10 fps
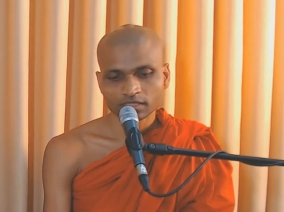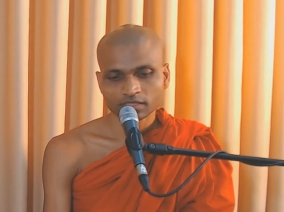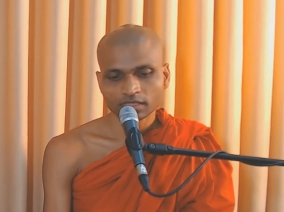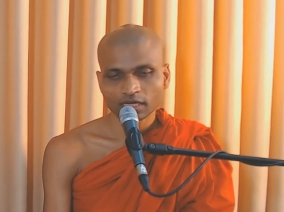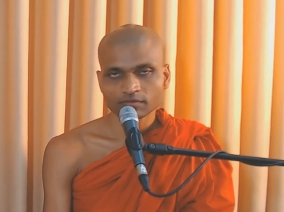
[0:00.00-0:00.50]

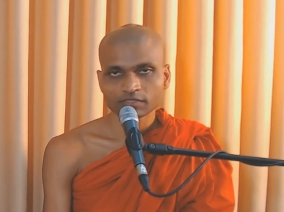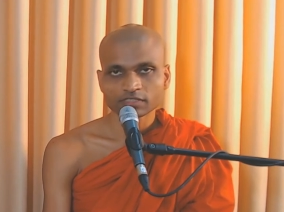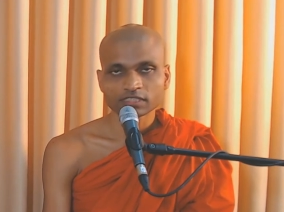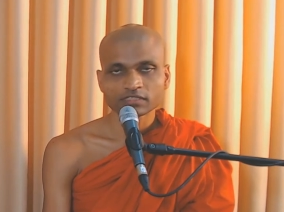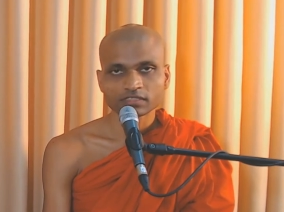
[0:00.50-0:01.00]
I was
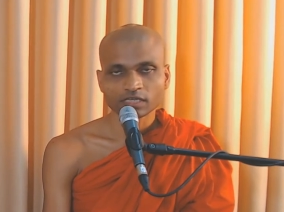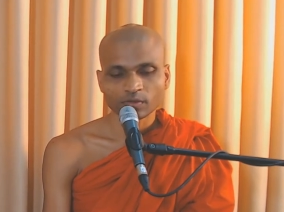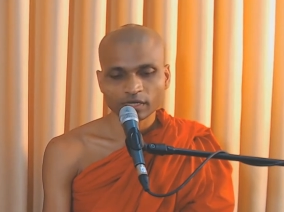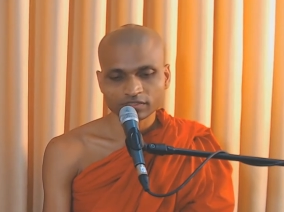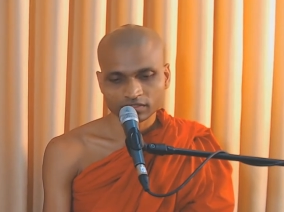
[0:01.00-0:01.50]
in the
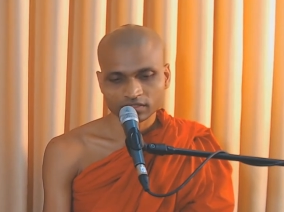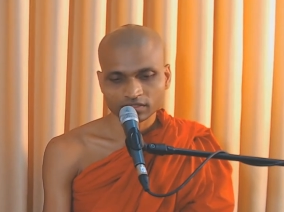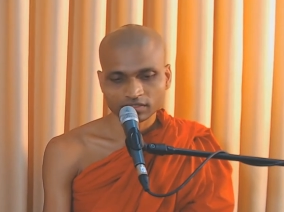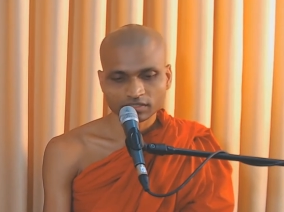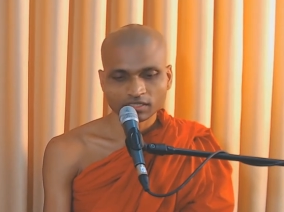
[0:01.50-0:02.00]

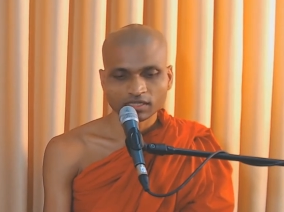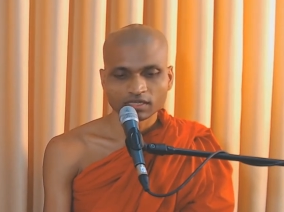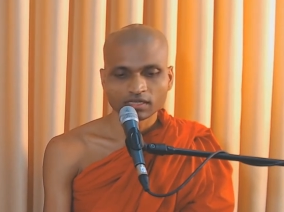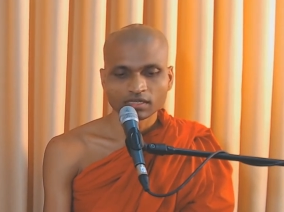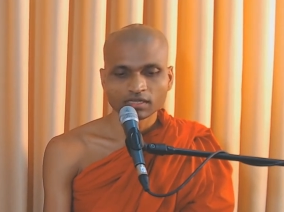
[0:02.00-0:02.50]
quest
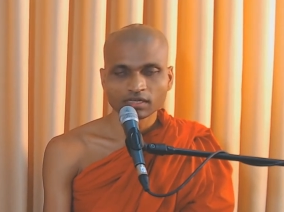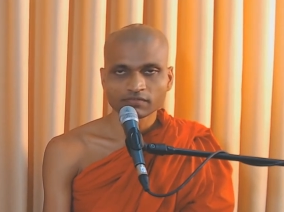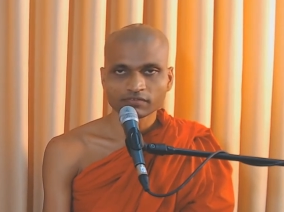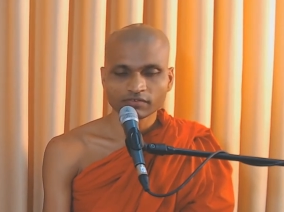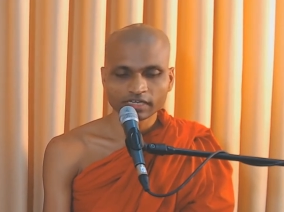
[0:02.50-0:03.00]

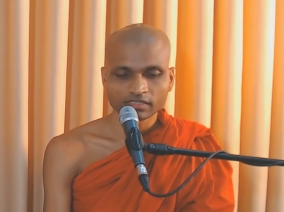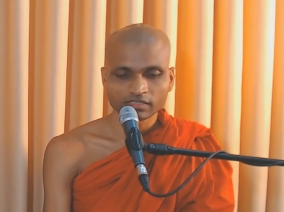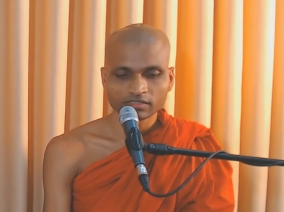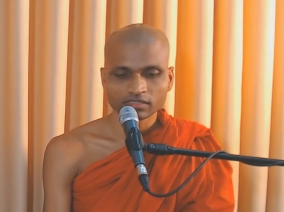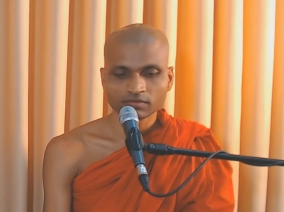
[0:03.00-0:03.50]
of
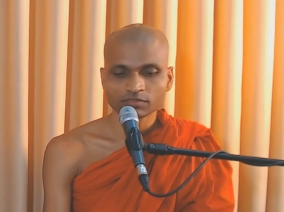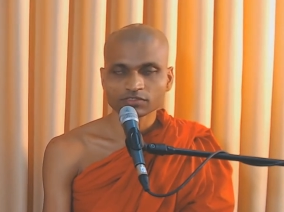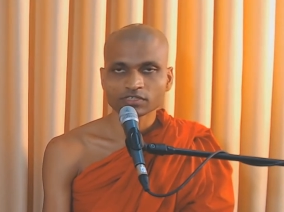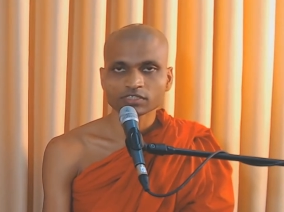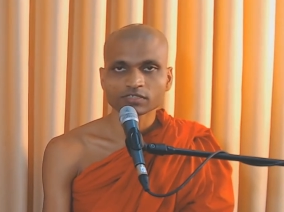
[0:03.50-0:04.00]
greatness. I was
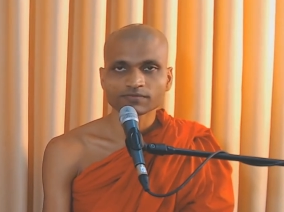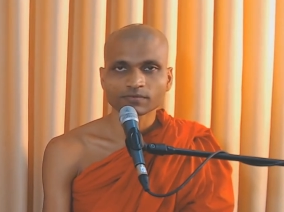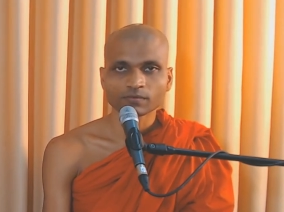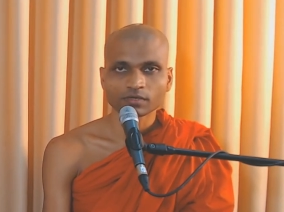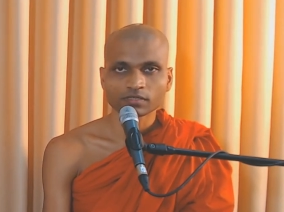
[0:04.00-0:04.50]
searching for
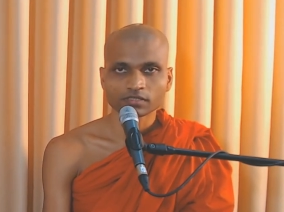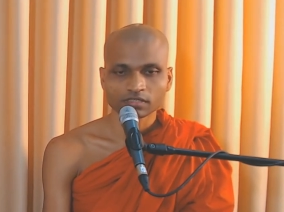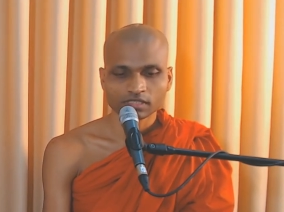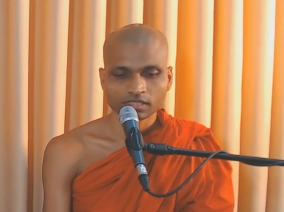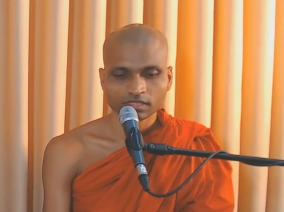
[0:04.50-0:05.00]
what
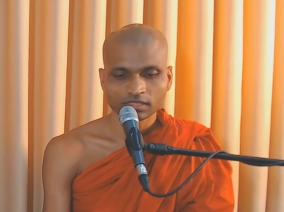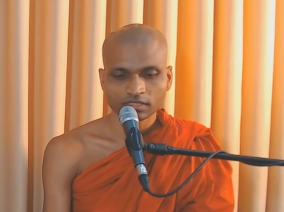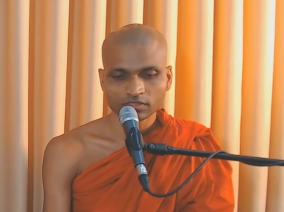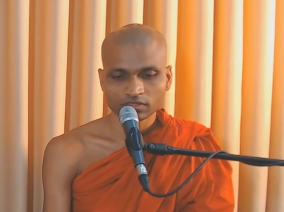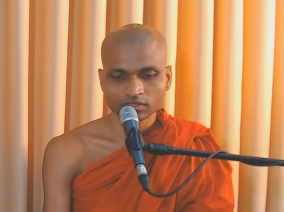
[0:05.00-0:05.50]

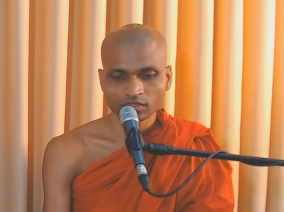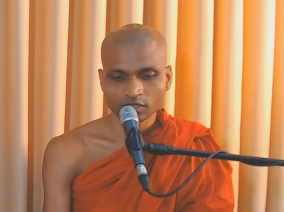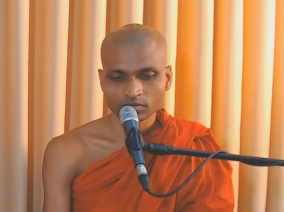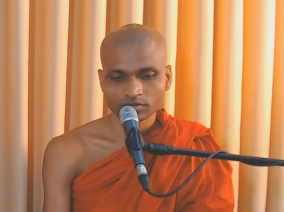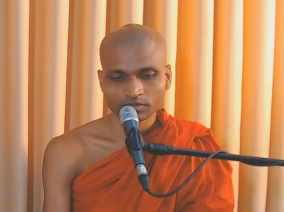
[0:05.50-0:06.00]
is
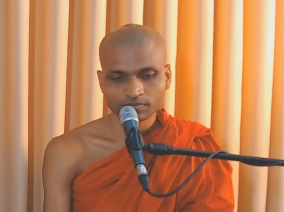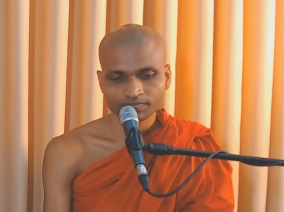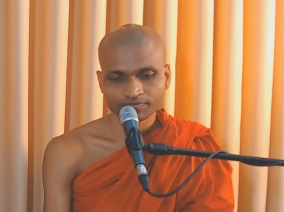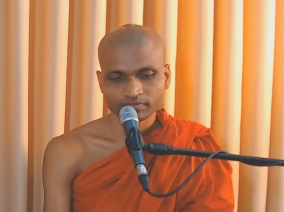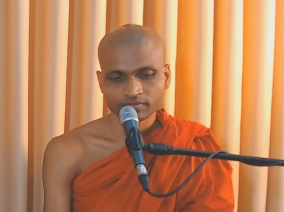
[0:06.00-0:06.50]
wholesome,
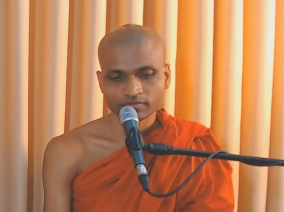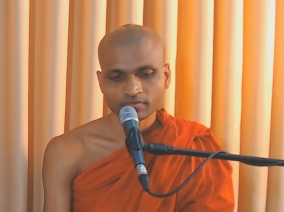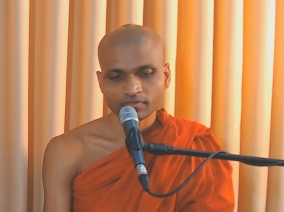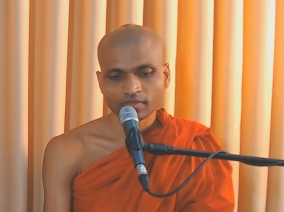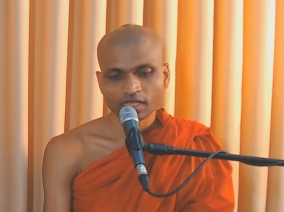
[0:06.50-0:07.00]

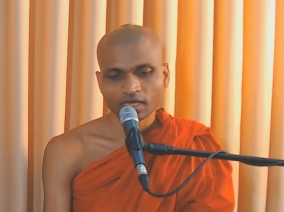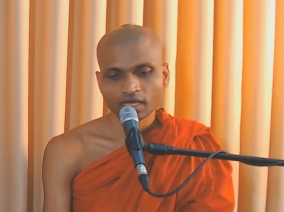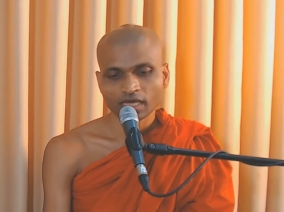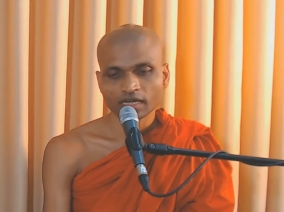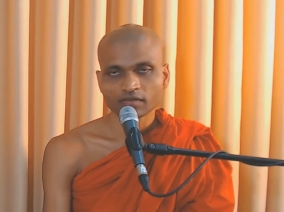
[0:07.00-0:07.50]

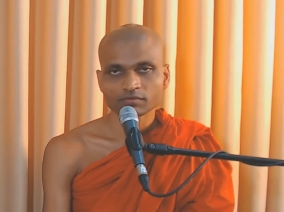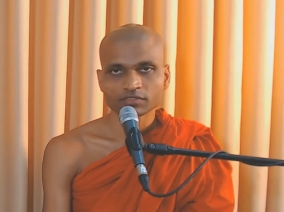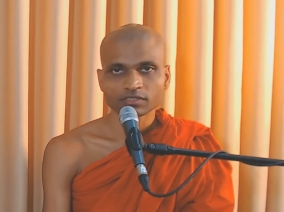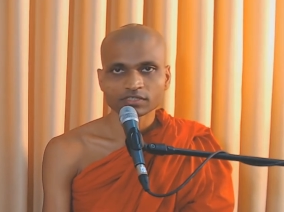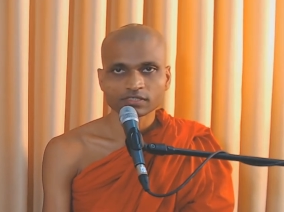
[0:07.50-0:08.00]
and I was
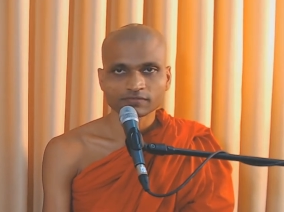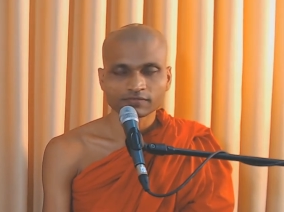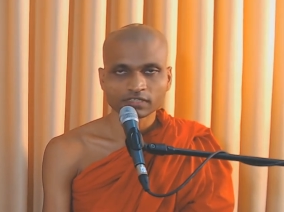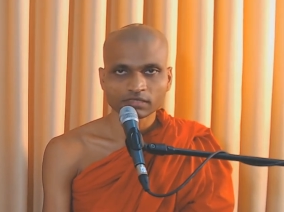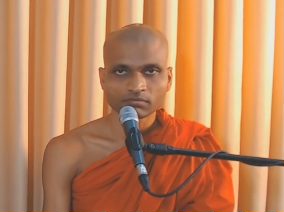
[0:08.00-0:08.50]
searching for
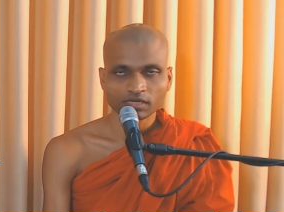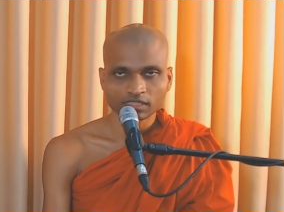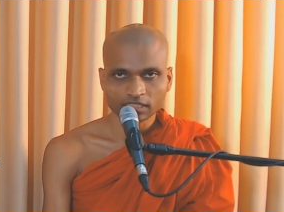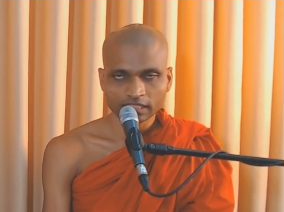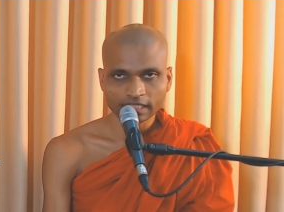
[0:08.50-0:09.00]

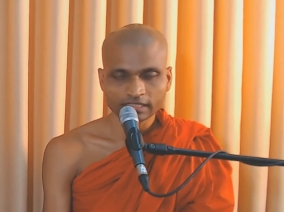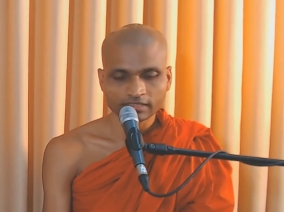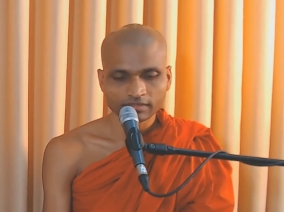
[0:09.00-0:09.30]
Nibbana again.